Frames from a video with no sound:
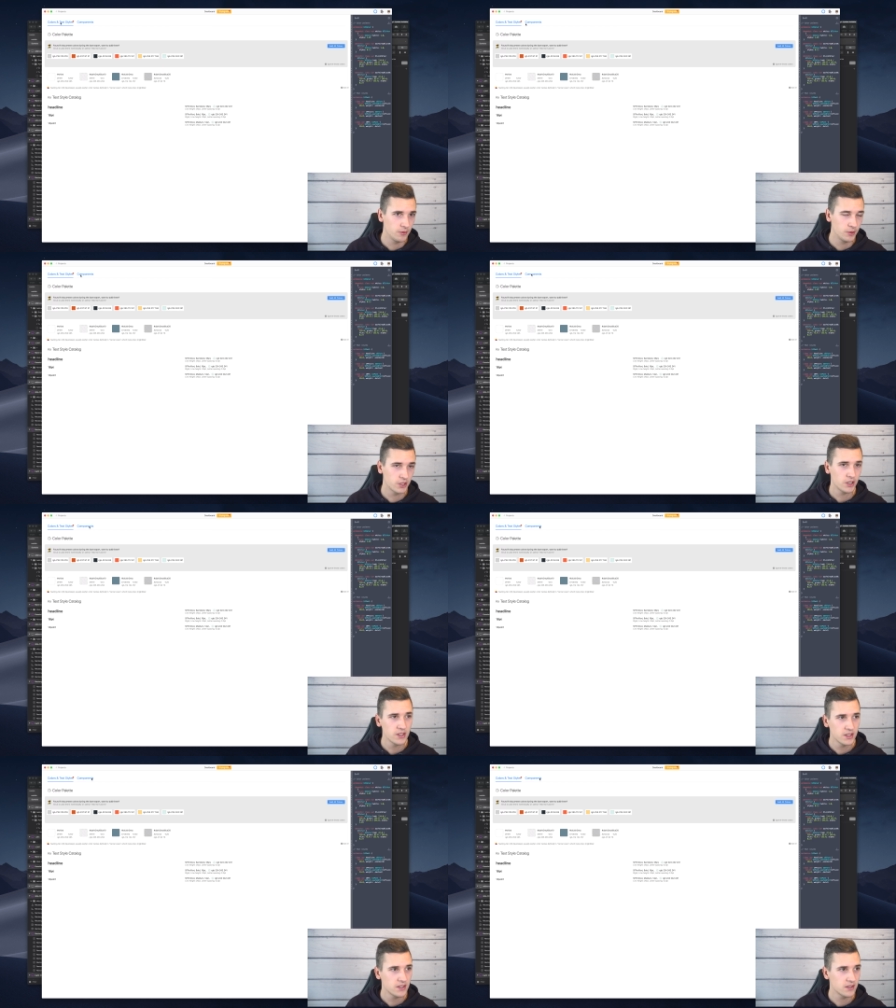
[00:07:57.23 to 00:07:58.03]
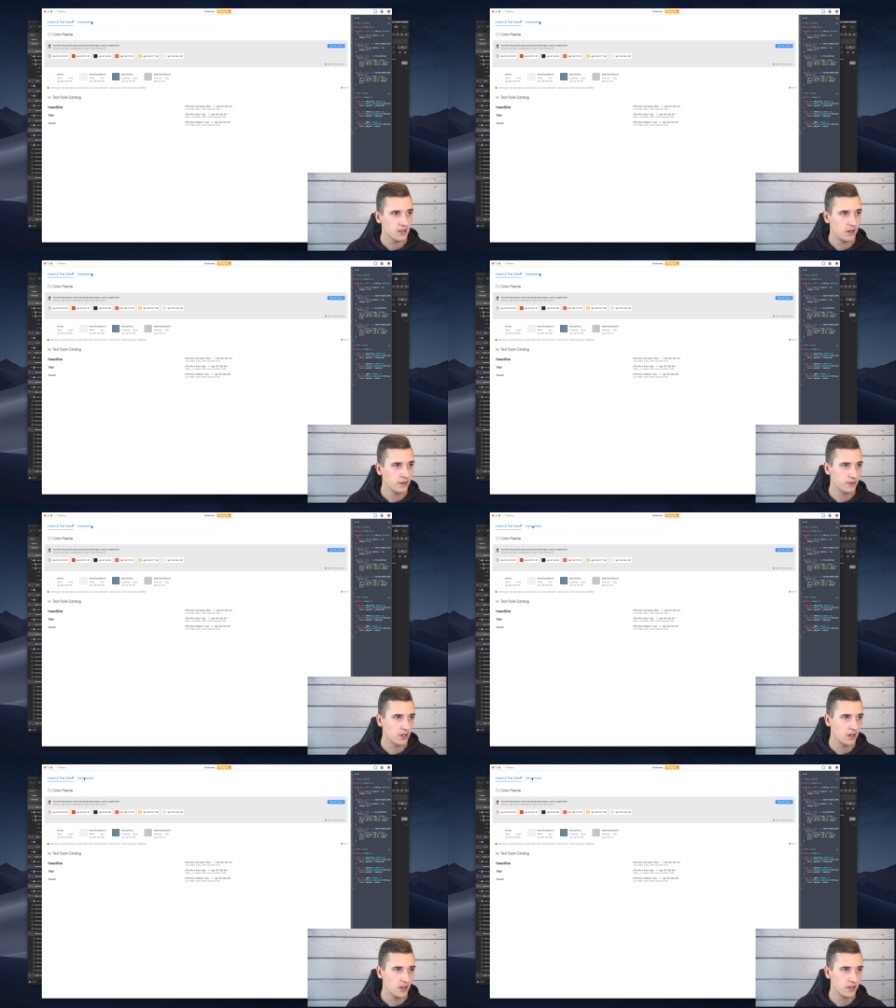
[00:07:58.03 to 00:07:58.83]
which consists of
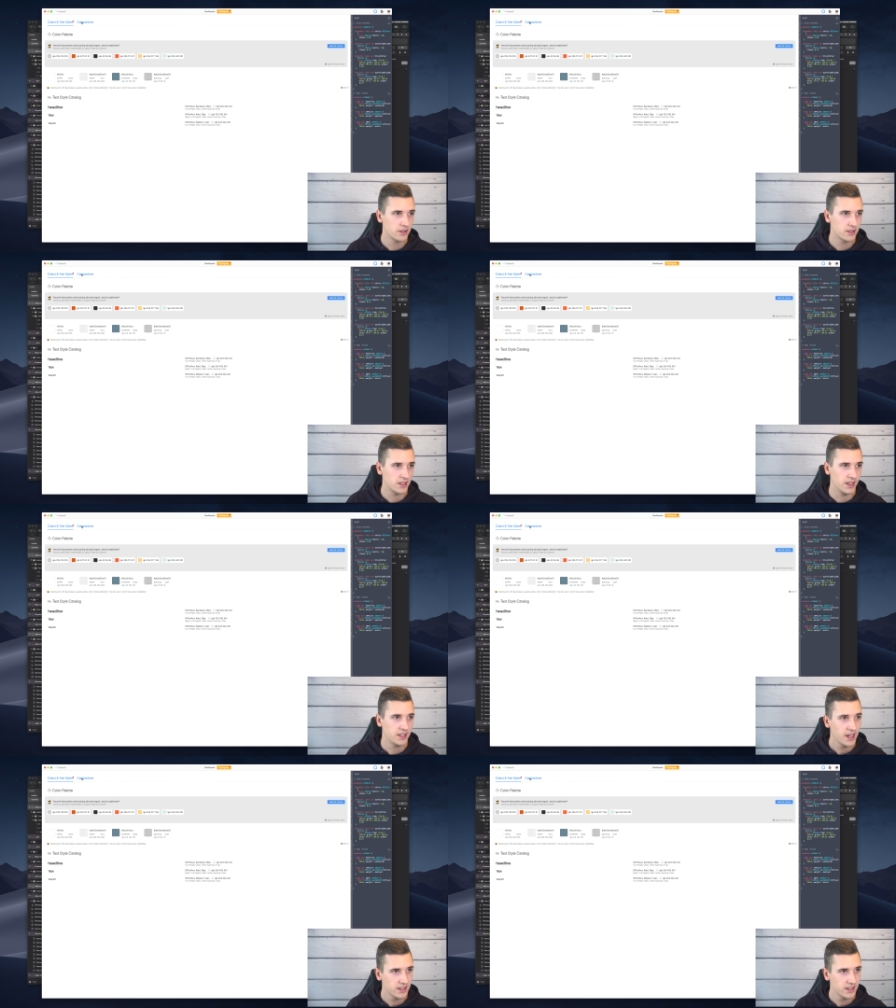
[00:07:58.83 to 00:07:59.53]
the colors and